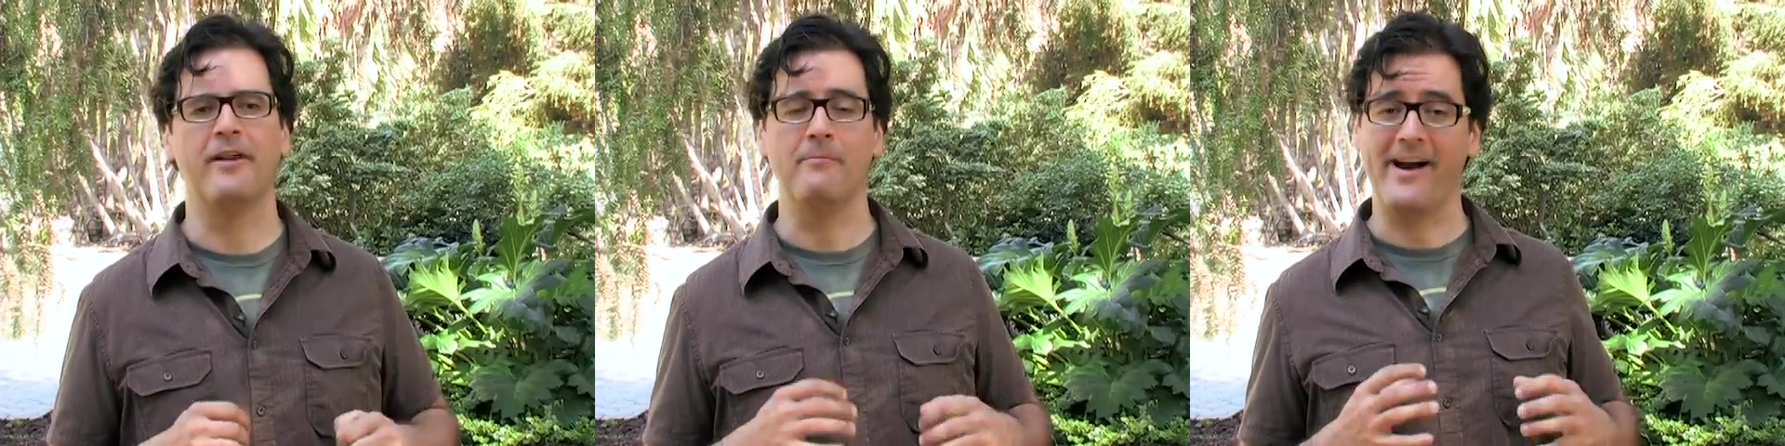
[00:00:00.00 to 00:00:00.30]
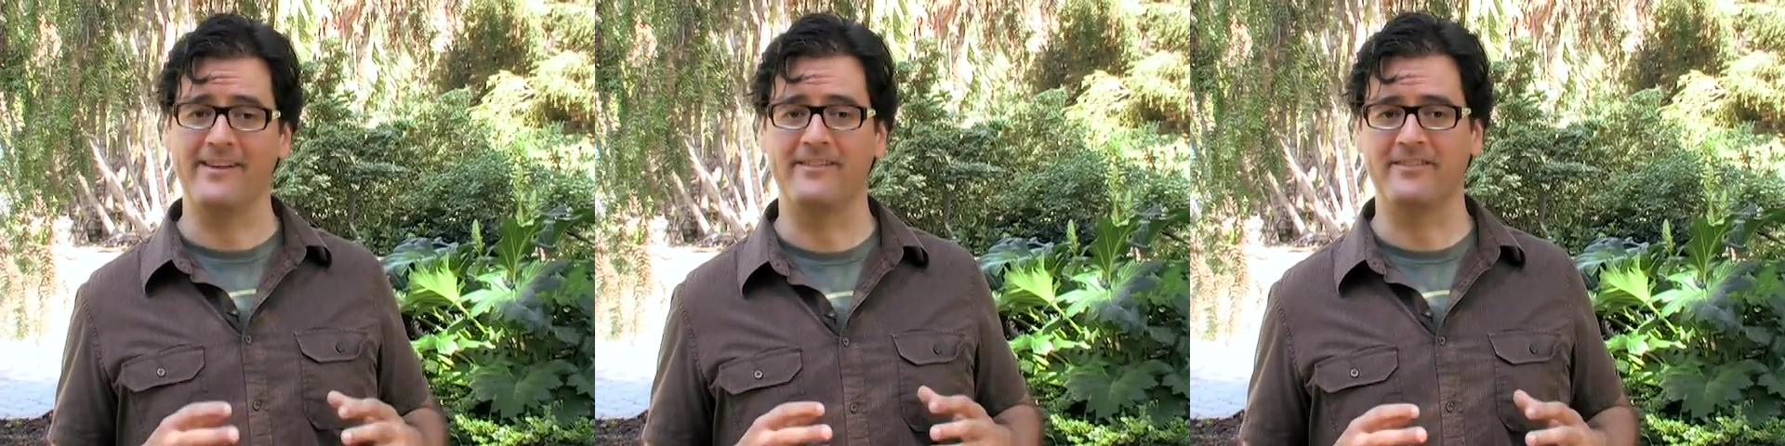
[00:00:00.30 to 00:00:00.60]
in
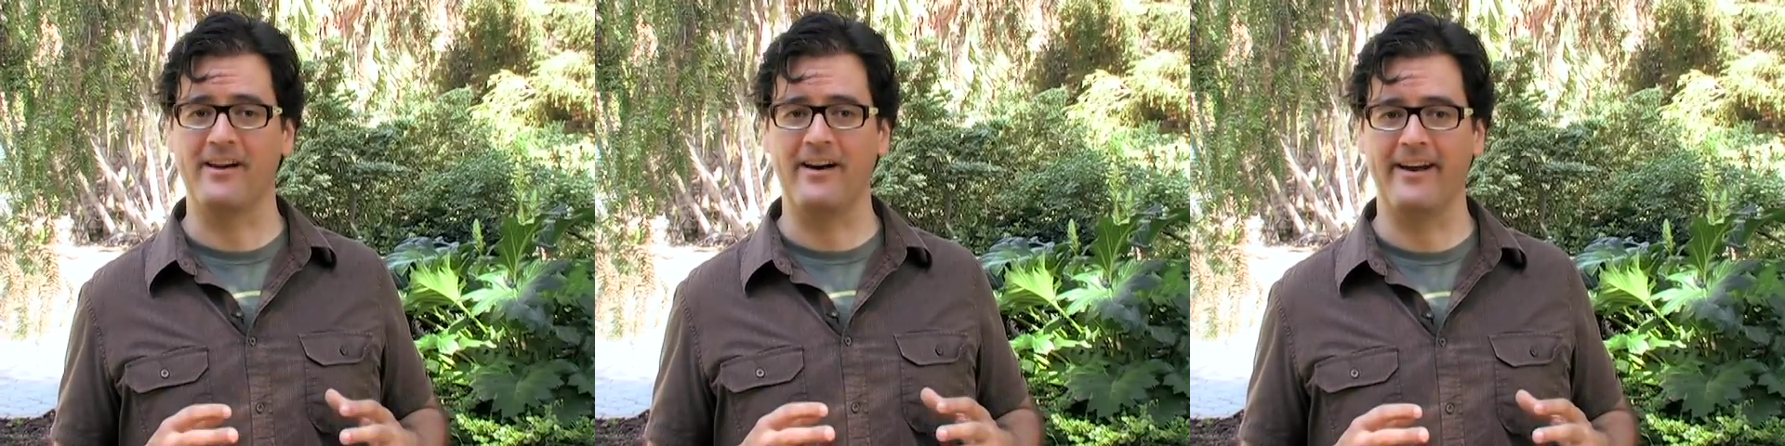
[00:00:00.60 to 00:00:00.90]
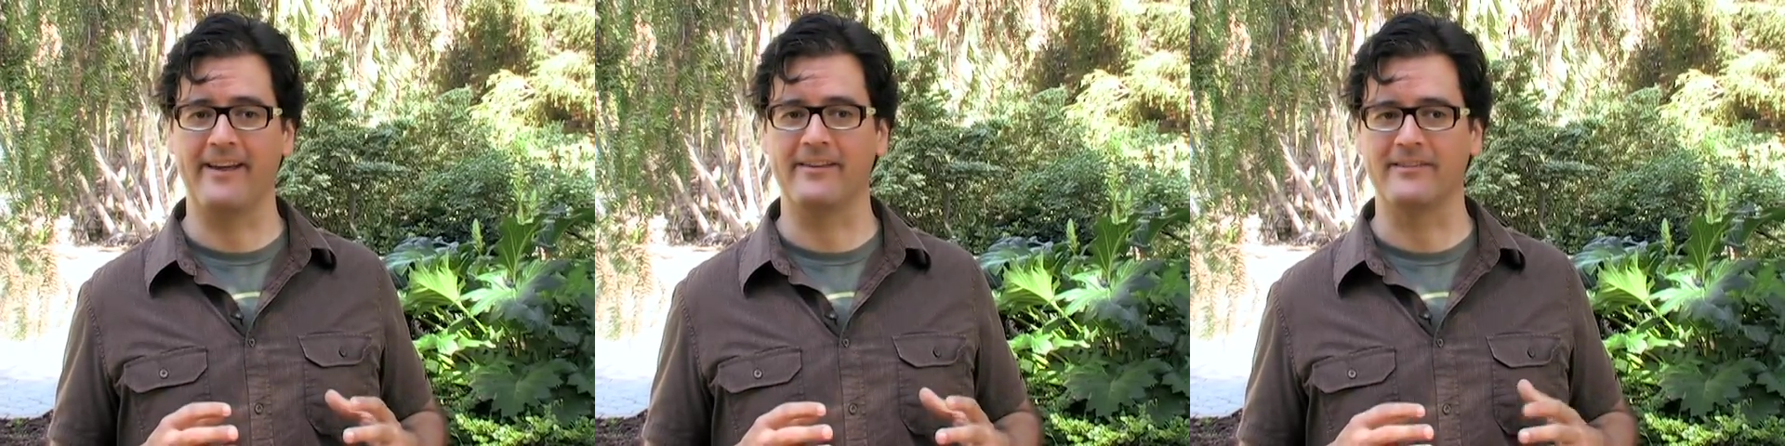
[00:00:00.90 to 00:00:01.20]
my
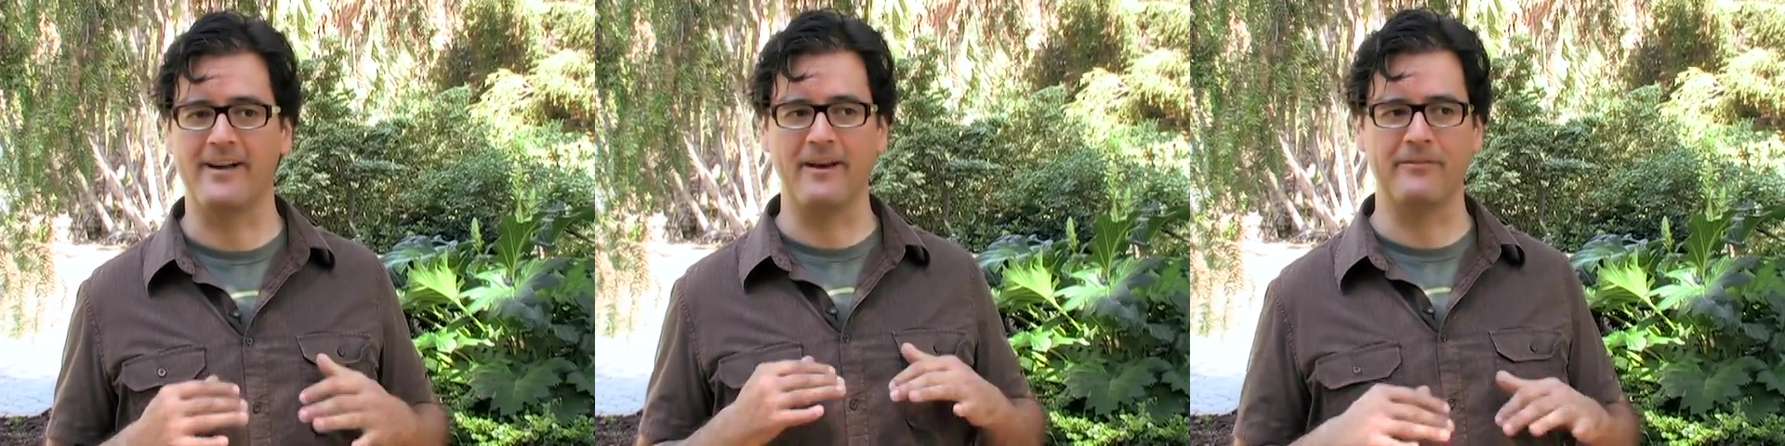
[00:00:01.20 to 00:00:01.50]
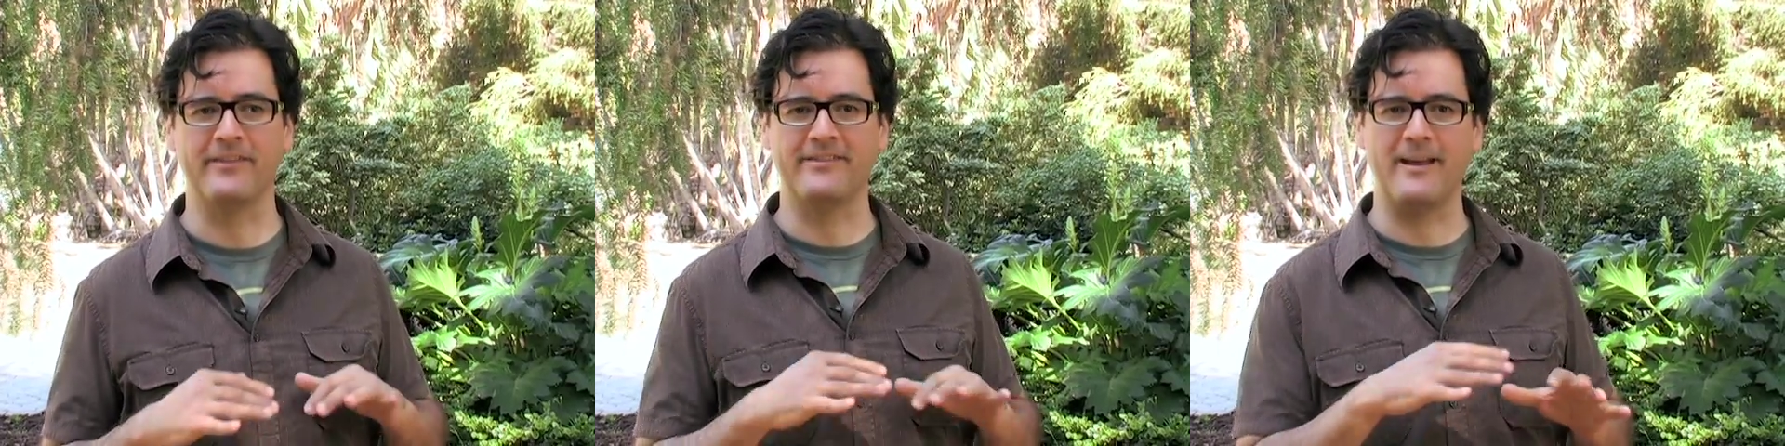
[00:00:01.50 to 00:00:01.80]
design, a lot of
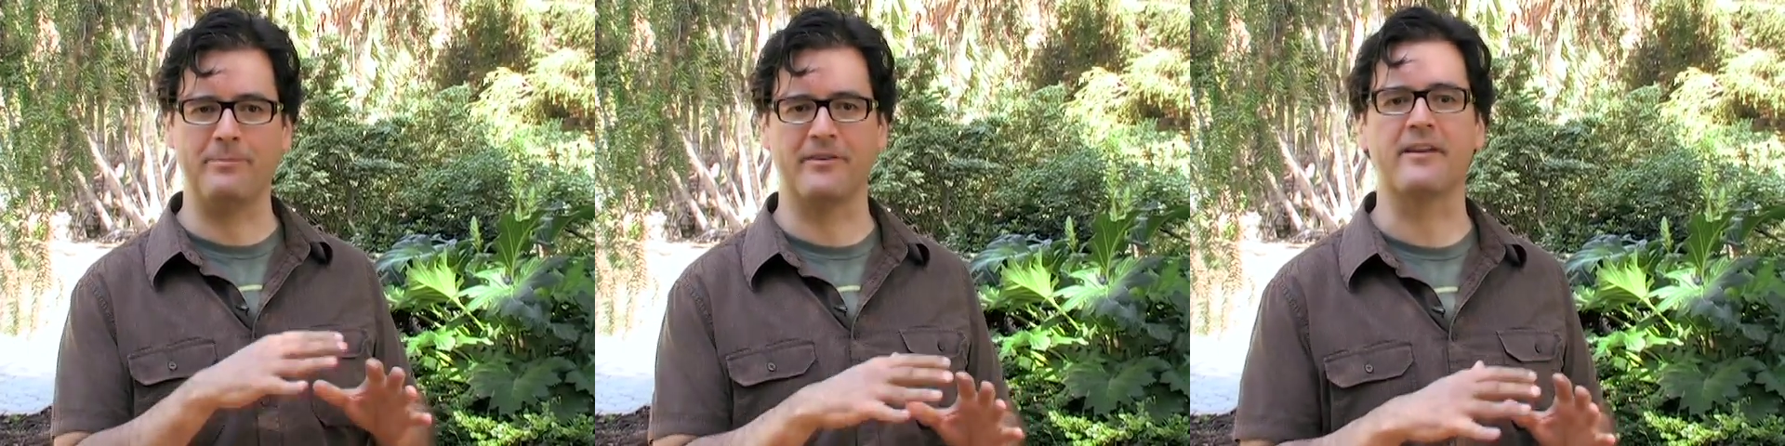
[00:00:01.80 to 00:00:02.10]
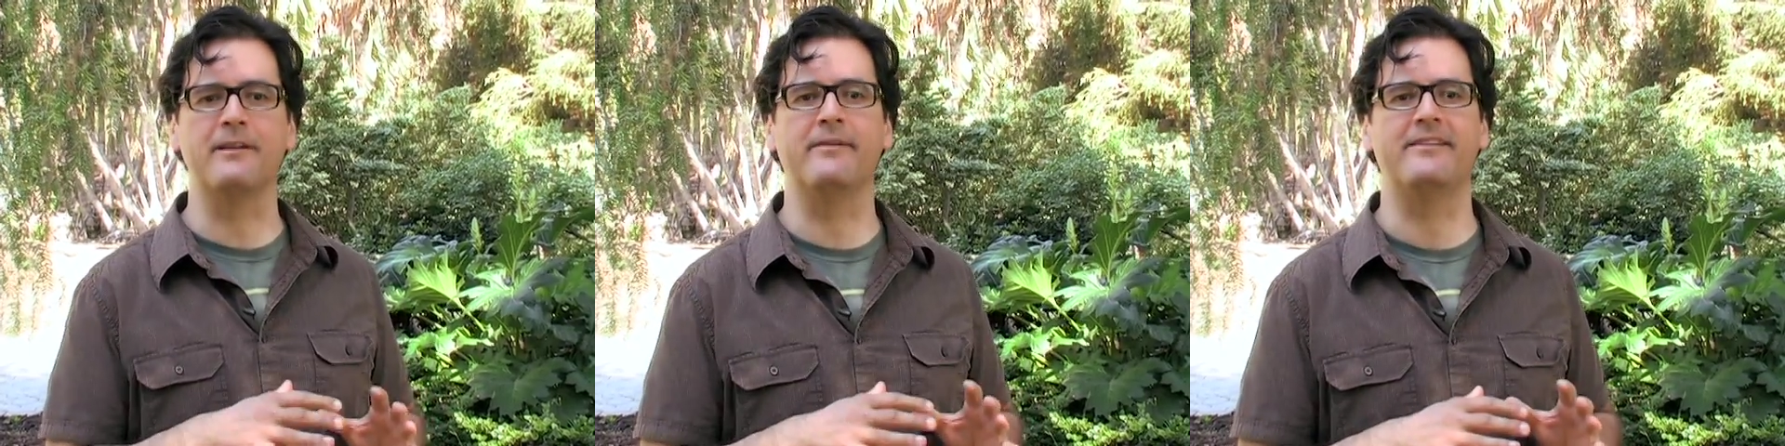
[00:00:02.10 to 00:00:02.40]
the steps they're
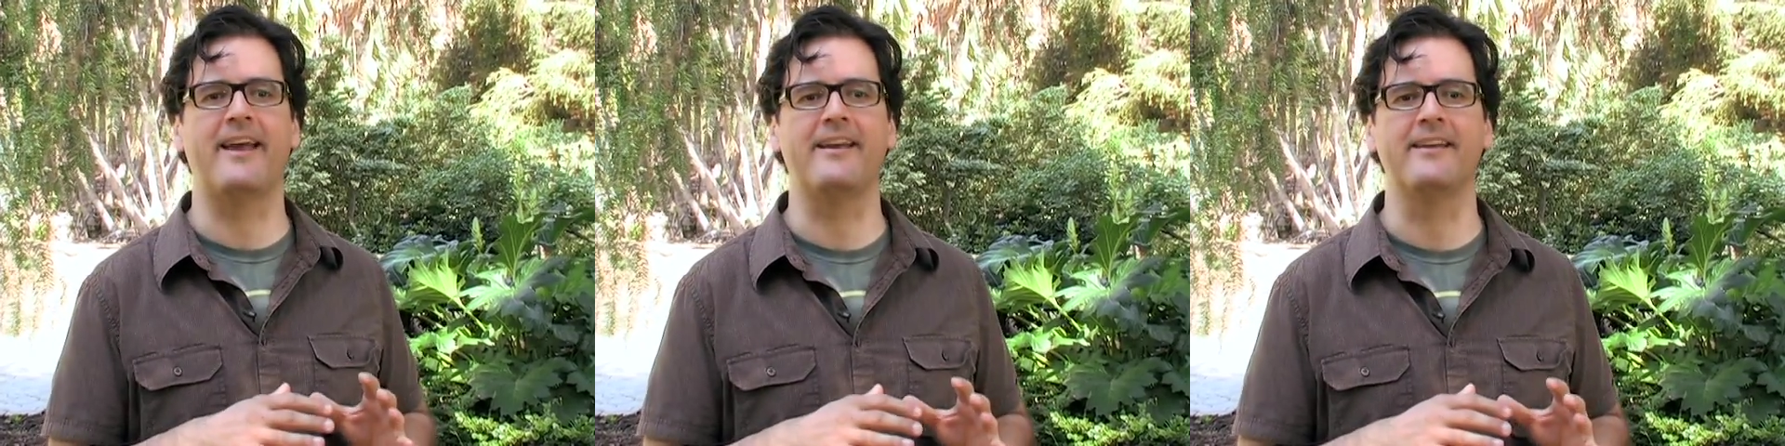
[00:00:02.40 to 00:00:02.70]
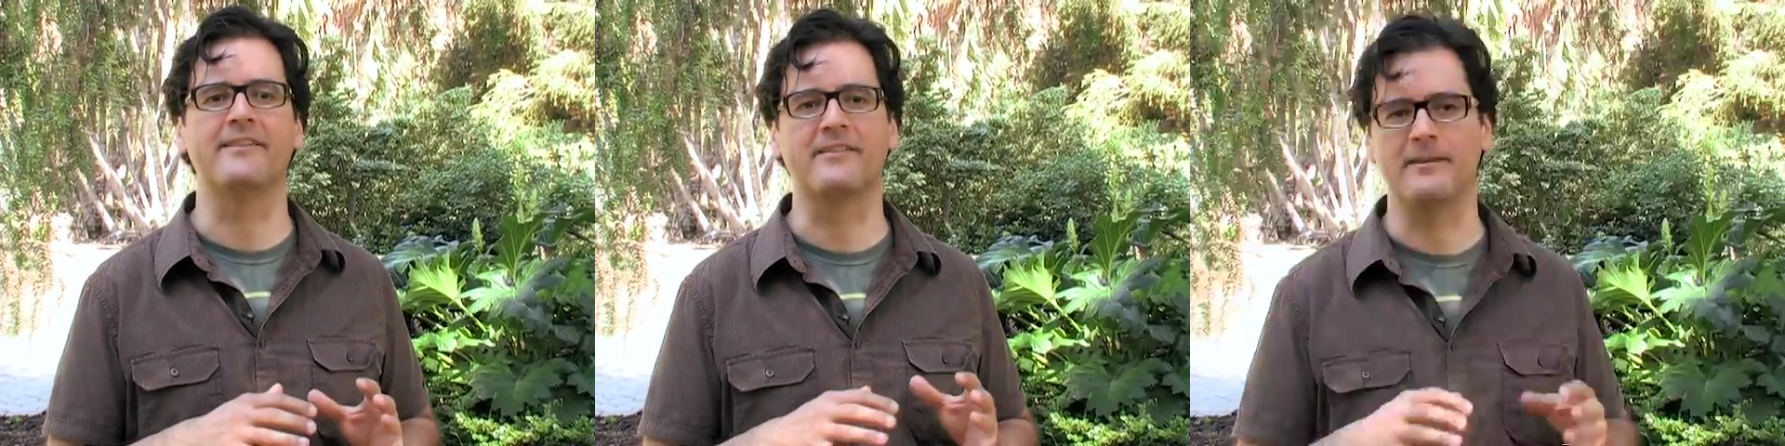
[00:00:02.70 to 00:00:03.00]
going to be
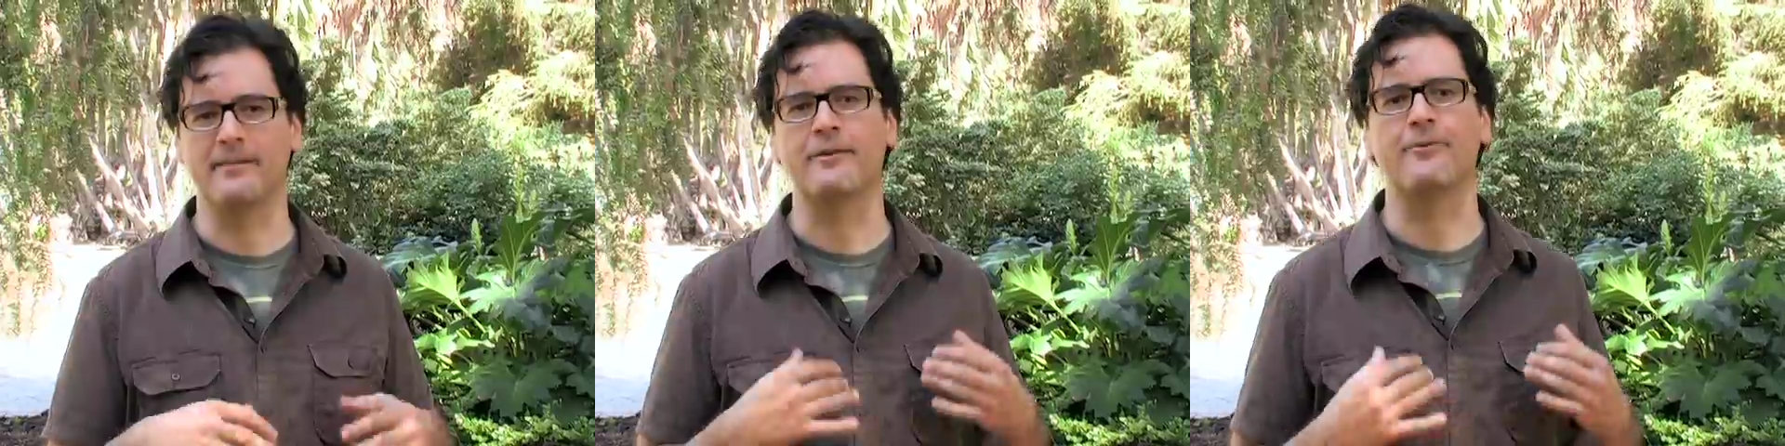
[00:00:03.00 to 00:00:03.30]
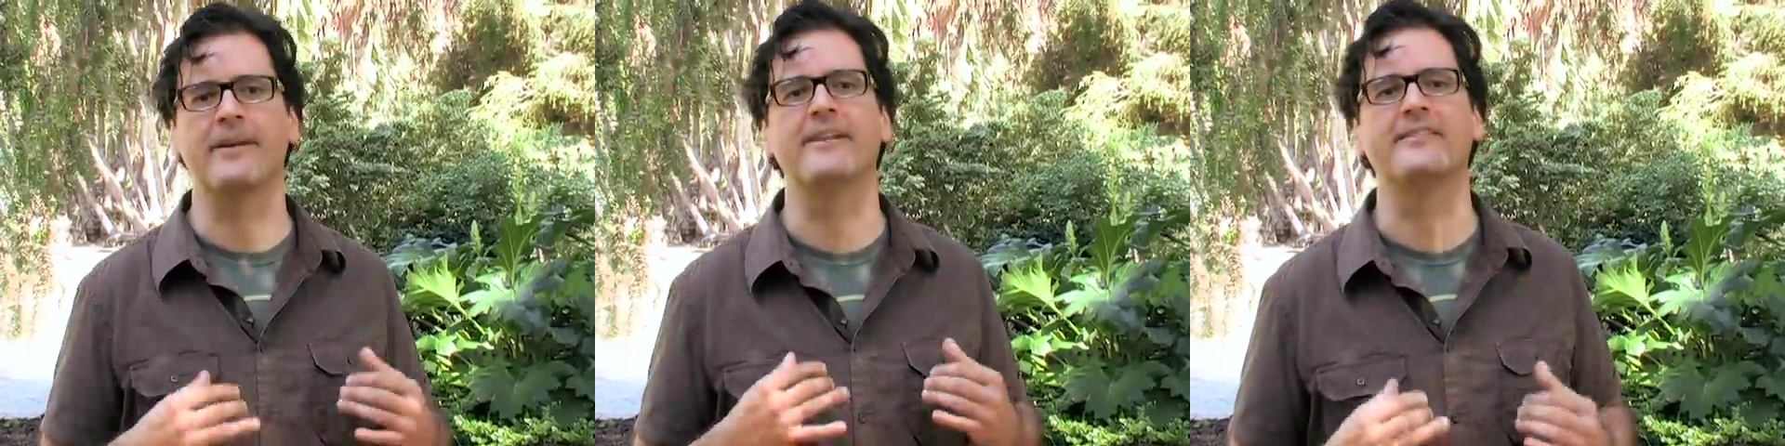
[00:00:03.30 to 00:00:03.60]
taking is going to be creating